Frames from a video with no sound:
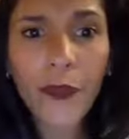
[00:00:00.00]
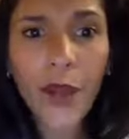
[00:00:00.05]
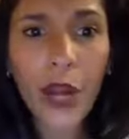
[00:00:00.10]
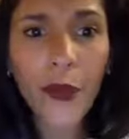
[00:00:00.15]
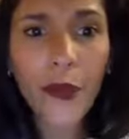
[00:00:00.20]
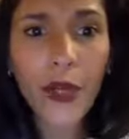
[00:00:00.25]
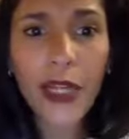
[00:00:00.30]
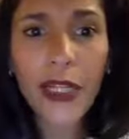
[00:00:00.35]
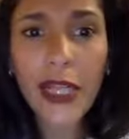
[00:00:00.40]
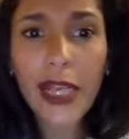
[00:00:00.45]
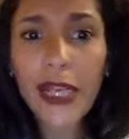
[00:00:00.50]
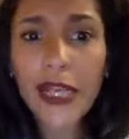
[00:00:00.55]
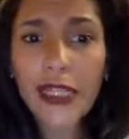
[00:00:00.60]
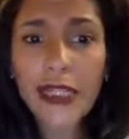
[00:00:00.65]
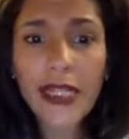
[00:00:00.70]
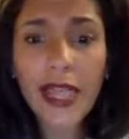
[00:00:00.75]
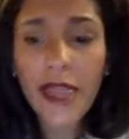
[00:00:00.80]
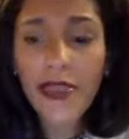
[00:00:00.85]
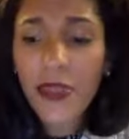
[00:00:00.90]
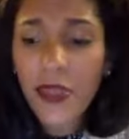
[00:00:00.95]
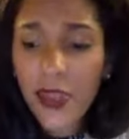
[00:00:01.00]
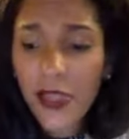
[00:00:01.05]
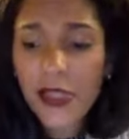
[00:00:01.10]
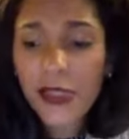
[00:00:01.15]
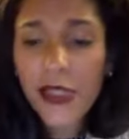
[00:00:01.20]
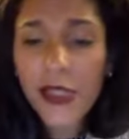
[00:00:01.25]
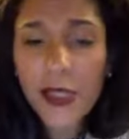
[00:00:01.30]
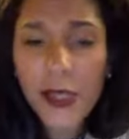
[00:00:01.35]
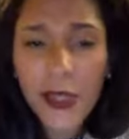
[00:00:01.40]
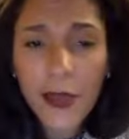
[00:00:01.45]
I realized that this
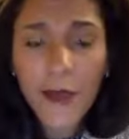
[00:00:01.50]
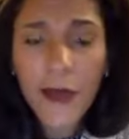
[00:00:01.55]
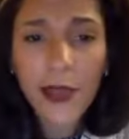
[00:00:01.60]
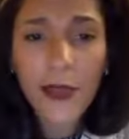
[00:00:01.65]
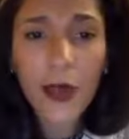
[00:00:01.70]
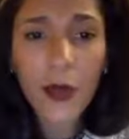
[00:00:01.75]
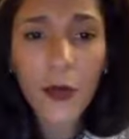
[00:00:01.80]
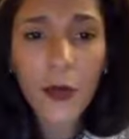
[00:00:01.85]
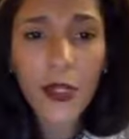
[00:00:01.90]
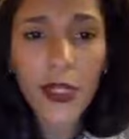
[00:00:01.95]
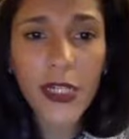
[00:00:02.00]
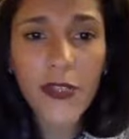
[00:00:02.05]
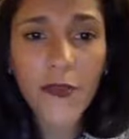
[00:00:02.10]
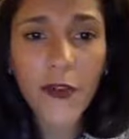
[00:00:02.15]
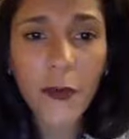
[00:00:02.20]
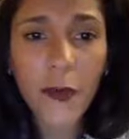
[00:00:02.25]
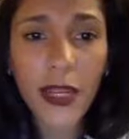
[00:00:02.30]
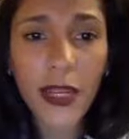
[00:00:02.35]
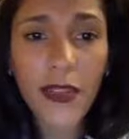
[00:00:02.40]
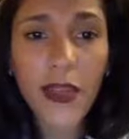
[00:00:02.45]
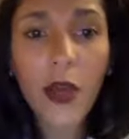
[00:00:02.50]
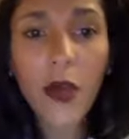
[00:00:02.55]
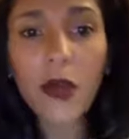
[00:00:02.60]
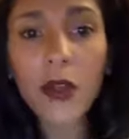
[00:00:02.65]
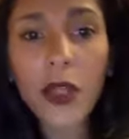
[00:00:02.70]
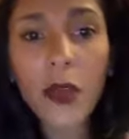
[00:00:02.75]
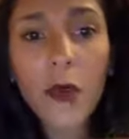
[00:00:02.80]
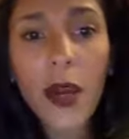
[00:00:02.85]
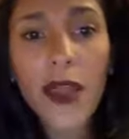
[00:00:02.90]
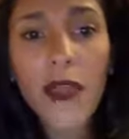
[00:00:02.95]
is something that works for me. The
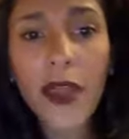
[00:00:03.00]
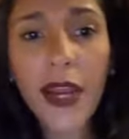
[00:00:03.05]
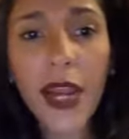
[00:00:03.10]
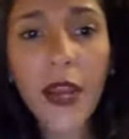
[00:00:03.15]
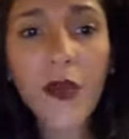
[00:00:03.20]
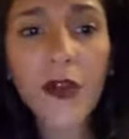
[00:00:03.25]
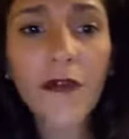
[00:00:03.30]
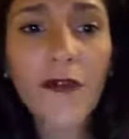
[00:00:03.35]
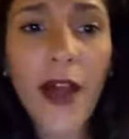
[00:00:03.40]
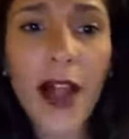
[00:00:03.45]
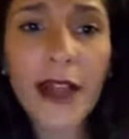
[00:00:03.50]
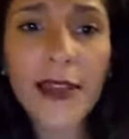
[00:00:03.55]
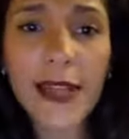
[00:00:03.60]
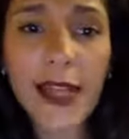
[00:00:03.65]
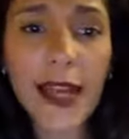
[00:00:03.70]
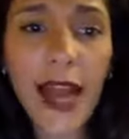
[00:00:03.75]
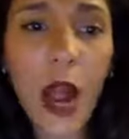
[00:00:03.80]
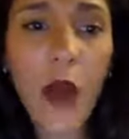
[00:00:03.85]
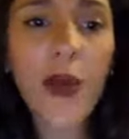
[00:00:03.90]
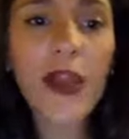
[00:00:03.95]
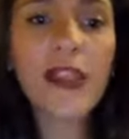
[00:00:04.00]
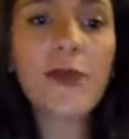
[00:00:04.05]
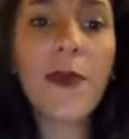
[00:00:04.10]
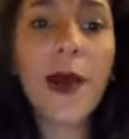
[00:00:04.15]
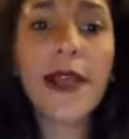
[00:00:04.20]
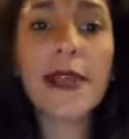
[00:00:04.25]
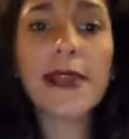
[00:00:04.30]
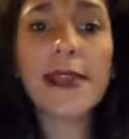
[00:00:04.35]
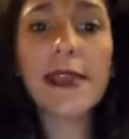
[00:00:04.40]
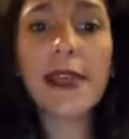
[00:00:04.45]
only way that I could find that out is
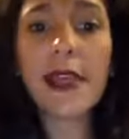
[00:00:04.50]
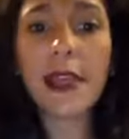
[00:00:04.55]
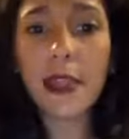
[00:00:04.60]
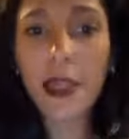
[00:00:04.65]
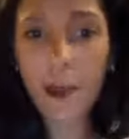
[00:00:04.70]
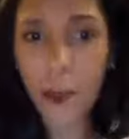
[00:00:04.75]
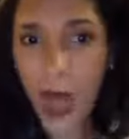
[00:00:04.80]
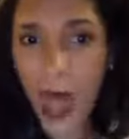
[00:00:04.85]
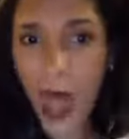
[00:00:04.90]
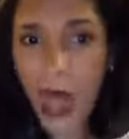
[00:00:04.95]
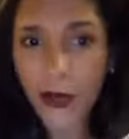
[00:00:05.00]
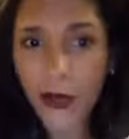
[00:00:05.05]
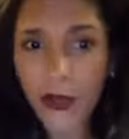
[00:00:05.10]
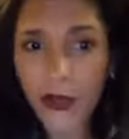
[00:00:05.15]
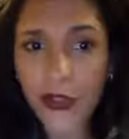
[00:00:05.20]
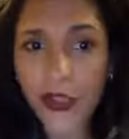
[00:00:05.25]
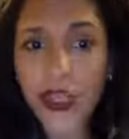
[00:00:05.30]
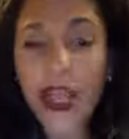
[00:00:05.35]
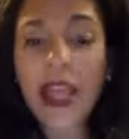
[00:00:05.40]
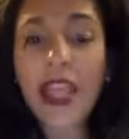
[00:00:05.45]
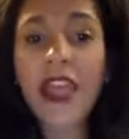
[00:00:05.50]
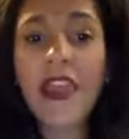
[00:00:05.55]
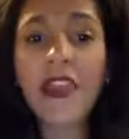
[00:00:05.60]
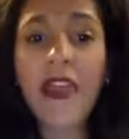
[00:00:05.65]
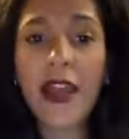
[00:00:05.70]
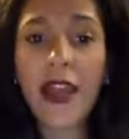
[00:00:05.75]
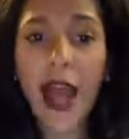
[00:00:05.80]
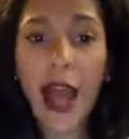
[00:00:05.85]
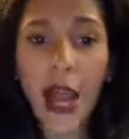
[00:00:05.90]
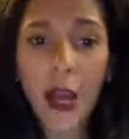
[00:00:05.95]
by seeing the patterns
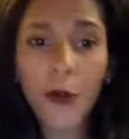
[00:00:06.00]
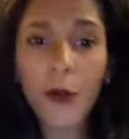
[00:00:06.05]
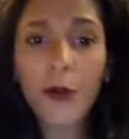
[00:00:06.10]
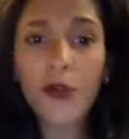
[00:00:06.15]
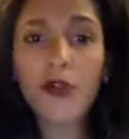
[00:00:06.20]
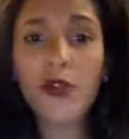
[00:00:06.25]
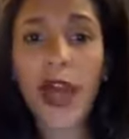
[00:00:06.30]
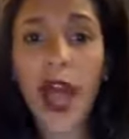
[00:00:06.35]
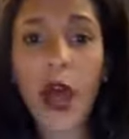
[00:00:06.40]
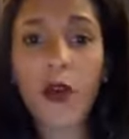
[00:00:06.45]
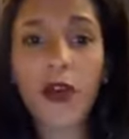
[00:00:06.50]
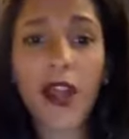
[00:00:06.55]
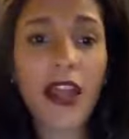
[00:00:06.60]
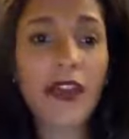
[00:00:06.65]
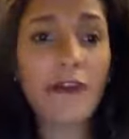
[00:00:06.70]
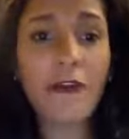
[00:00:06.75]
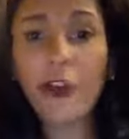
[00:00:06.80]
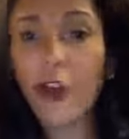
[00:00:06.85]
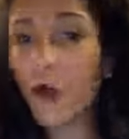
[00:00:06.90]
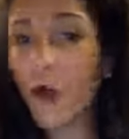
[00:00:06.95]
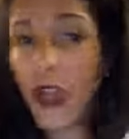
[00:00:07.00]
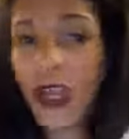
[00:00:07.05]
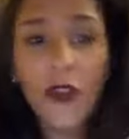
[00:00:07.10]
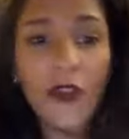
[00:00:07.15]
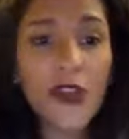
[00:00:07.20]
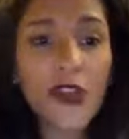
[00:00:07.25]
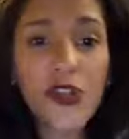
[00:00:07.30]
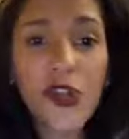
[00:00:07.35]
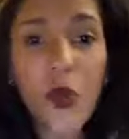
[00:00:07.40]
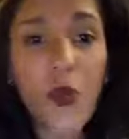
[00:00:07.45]
that I wrote down every week.
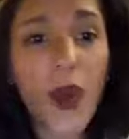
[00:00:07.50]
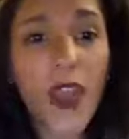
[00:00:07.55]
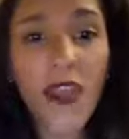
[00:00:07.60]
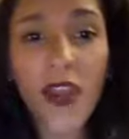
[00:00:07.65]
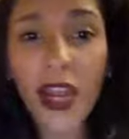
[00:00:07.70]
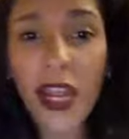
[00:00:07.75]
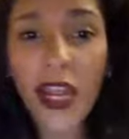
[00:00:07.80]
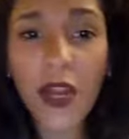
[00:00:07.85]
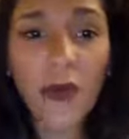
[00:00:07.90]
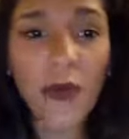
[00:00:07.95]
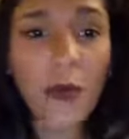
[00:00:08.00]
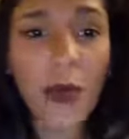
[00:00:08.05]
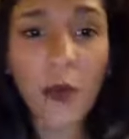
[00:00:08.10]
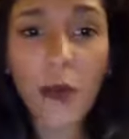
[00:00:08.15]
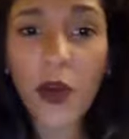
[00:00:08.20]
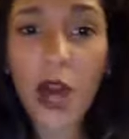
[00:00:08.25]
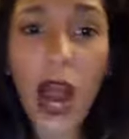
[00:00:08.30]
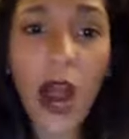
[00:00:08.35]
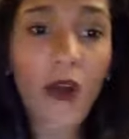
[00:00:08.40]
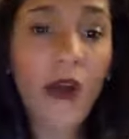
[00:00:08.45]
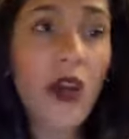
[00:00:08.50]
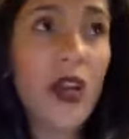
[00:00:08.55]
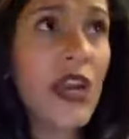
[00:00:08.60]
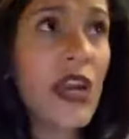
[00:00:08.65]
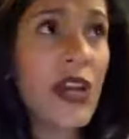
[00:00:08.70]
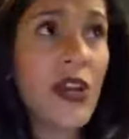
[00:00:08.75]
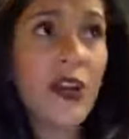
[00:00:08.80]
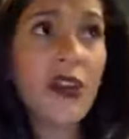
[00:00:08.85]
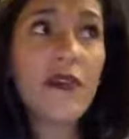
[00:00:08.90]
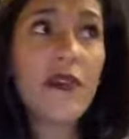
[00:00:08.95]
There's no way that I can remember how
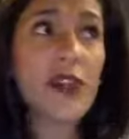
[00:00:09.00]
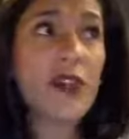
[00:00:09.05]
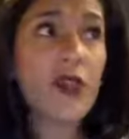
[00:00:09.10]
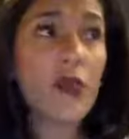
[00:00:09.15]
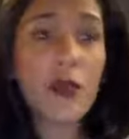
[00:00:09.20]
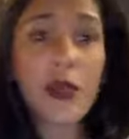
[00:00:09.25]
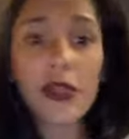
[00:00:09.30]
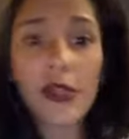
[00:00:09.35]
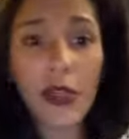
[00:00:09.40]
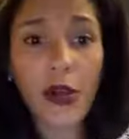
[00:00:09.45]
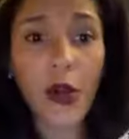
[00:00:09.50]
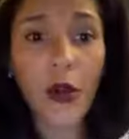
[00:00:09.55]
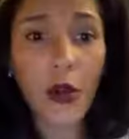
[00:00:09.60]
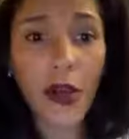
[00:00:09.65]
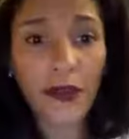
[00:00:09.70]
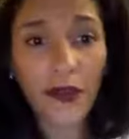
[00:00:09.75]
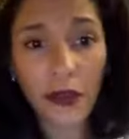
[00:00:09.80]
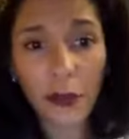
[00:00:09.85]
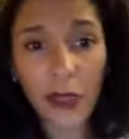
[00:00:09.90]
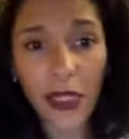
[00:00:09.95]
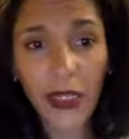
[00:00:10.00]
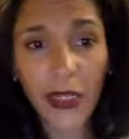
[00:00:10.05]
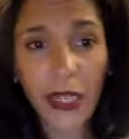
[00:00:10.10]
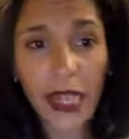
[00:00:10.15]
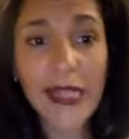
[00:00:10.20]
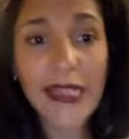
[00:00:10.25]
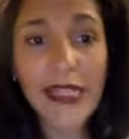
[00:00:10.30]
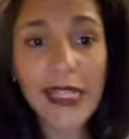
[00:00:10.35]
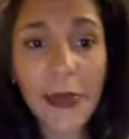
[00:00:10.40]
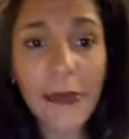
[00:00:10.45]
not even 2 weeks ago went for me,
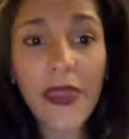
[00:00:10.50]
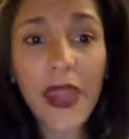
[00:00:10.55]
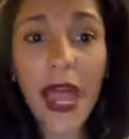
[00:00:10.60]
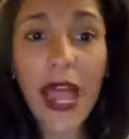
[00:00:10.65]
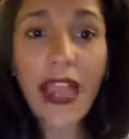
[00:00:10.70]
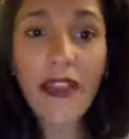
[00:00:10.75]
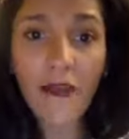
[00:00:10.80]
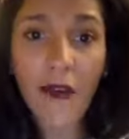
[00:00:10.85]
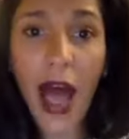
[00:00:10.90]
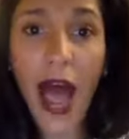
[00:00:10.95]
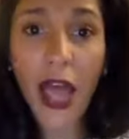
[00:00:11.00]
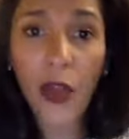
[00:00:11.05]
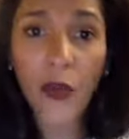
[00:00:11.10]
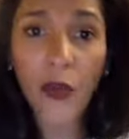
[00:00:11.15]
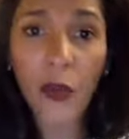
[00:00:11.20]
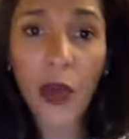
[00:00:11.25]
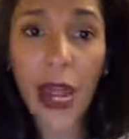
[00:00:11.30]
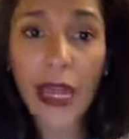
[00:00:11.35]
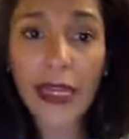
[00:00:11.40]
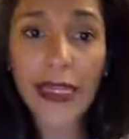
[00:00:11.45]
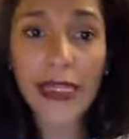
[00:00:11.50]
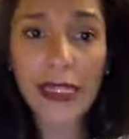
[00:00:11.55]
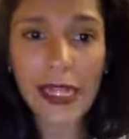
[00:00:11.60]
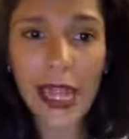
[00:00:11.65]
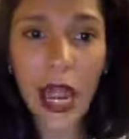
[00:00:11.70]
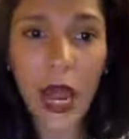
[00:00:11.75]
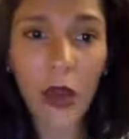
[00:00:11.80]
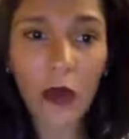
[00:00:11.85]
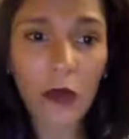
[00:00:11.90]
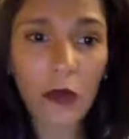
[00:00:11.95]
except if I write it
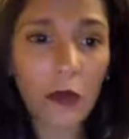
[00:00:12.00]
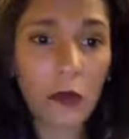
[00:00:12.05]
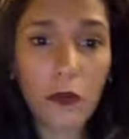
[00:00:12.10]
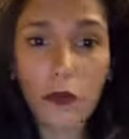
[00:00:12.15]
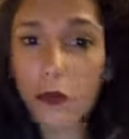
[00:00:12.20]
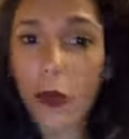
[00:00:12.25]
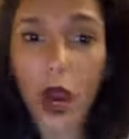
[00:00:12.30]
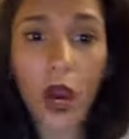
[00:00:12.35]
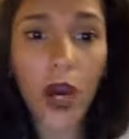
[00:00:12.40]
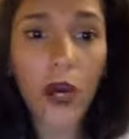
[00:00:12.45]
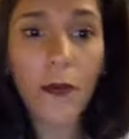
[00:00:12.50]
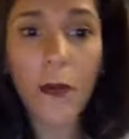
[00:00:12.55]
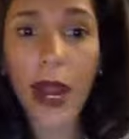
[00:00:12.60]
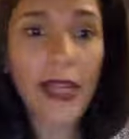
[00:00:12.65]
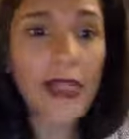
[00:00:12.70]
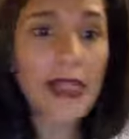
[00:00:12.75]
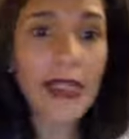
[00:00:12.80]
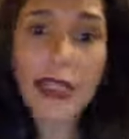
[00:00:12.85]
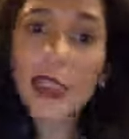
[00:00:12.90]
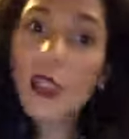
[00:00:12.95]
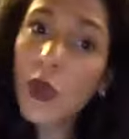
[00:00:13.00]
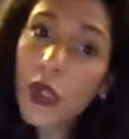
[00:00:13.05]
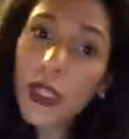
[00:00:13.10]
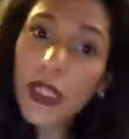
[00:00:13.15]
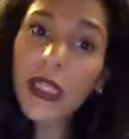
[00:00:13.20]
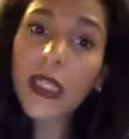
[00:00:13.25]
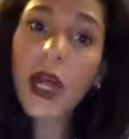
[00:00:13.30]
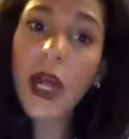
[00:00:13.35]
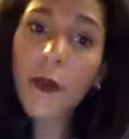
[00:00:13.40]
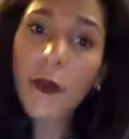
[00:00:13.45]
down. Our minds need to
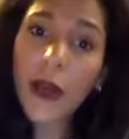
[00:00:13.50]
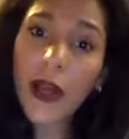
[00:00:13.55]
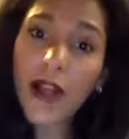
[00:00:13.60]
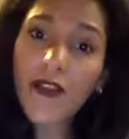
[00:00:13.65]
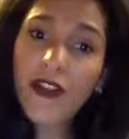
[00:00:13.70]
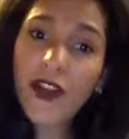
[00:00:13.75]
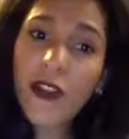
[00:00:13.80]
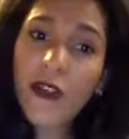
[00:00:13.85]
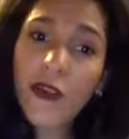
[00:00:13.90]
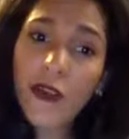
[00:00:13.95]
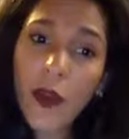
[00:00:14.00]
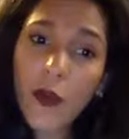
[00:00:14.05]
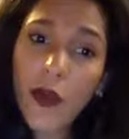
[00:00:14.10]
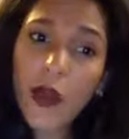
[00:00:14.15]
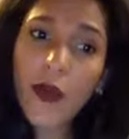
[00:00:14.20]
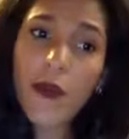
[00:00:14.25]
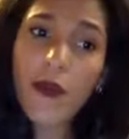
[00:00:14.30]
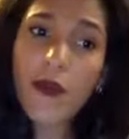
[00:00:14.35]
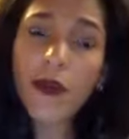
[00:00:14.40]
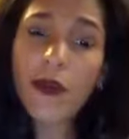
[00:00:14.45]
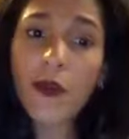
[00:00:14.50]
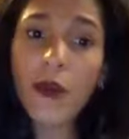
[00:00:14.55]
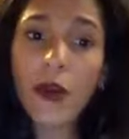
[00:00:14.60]
clean up everything that we go through